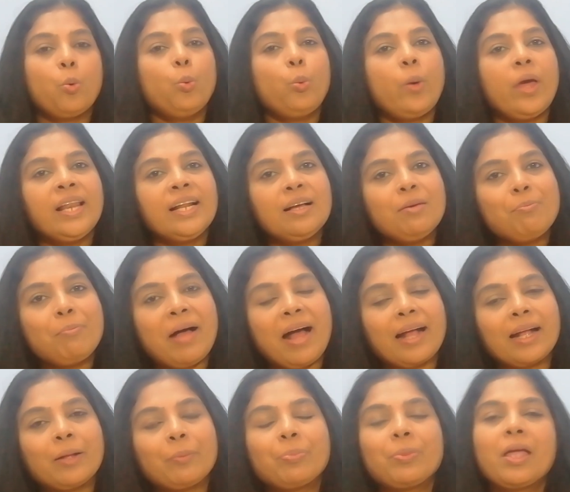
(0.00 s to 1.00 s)
Welcome back.
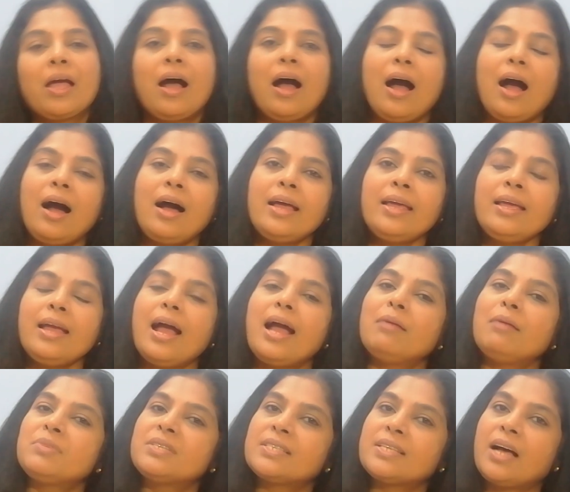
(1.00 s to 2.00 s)
Hi,
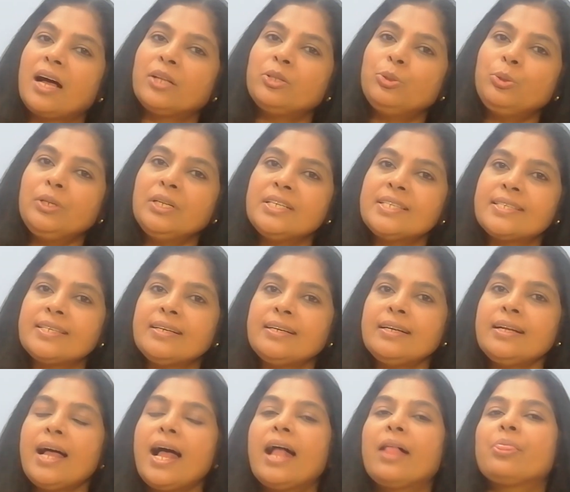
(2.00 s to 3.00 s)
I'm Sadul Nissa
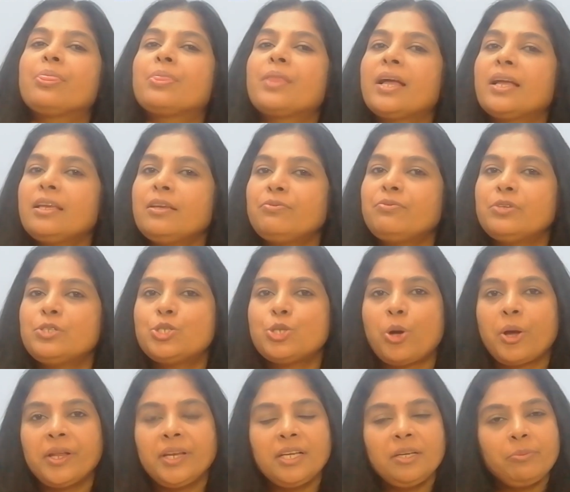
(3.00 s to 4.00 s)
and thank you for
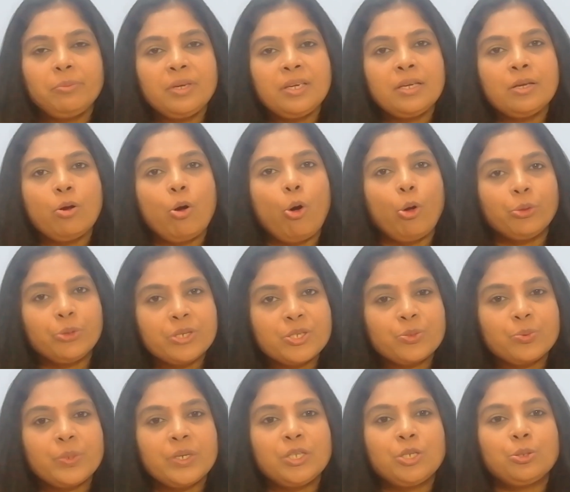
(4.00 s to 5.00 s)
joining me on this
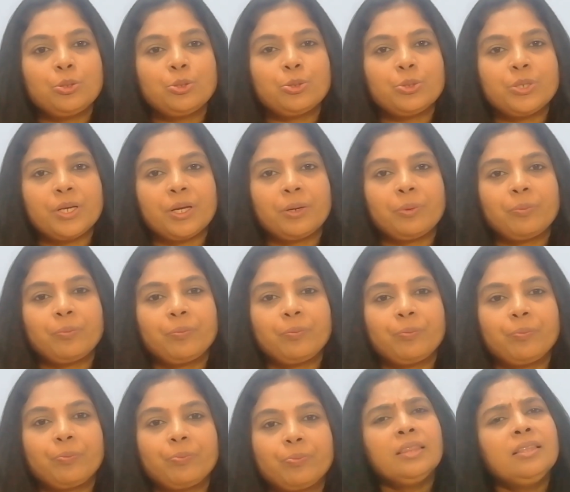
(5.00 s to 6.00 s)
video today.
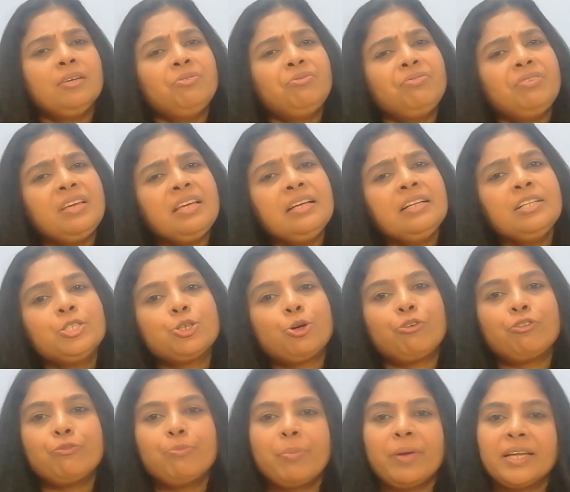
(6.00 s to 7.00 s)
The field
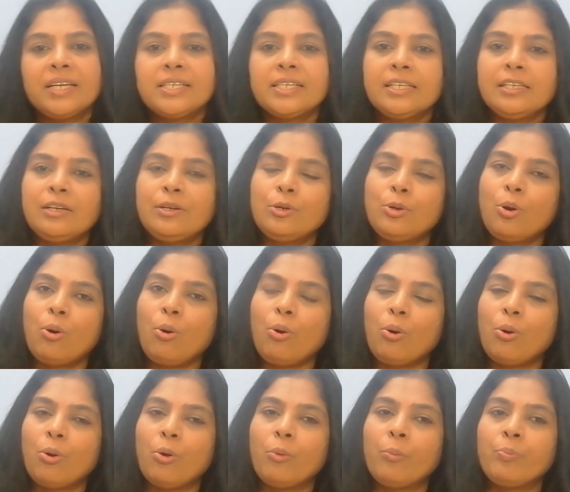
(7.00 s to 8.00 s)
of medical
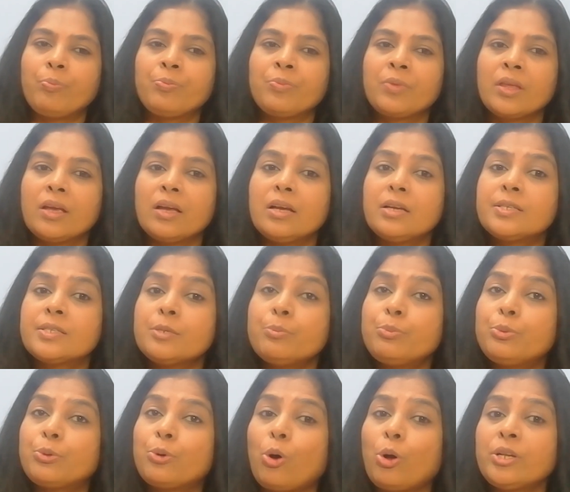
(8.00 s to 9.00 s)
law is a
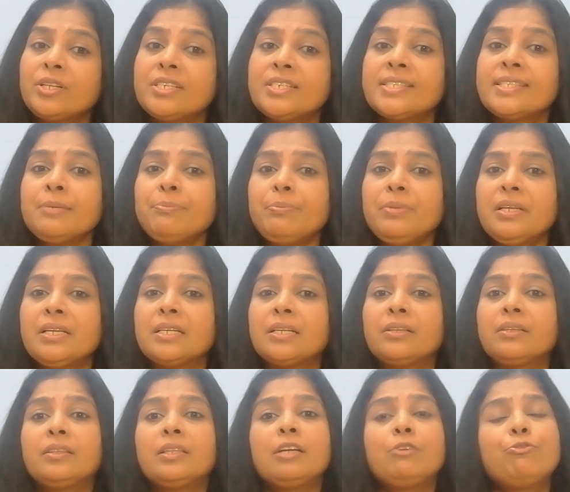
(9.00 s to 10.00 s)
broad discipline
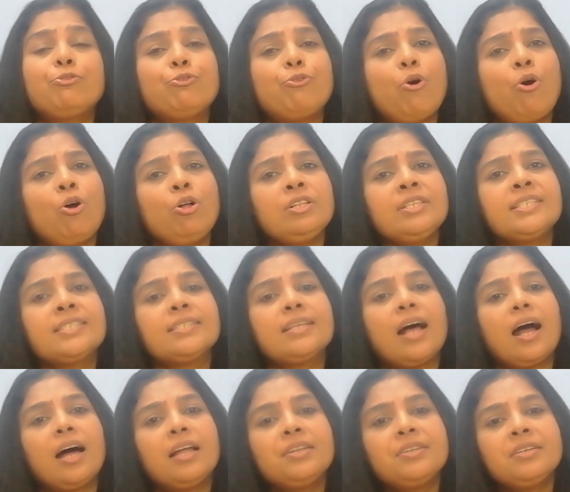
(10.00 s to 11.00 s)
that falls
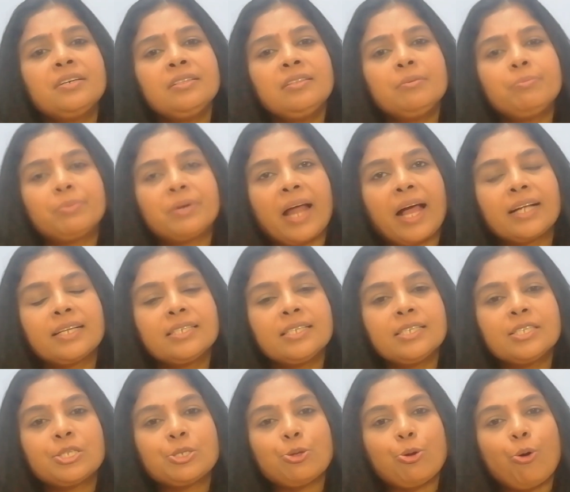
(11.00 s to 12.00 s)
under the
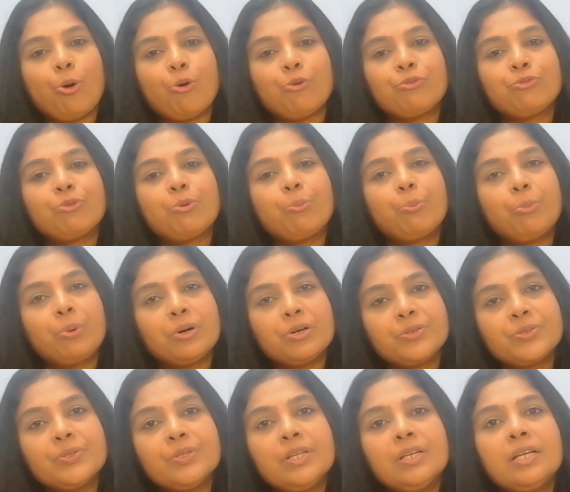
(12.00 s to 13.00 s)
practice of
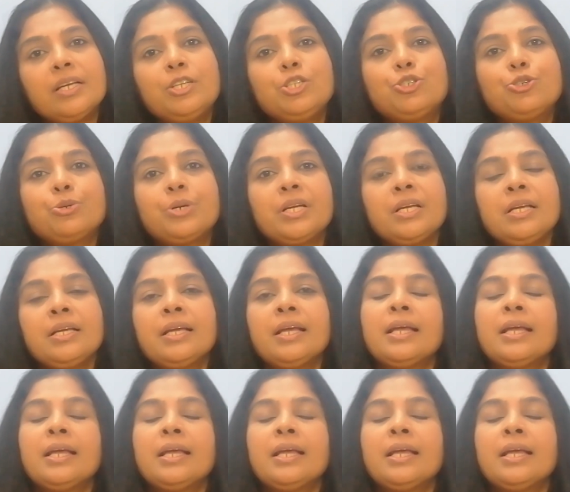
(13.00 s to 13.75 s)
personal injury,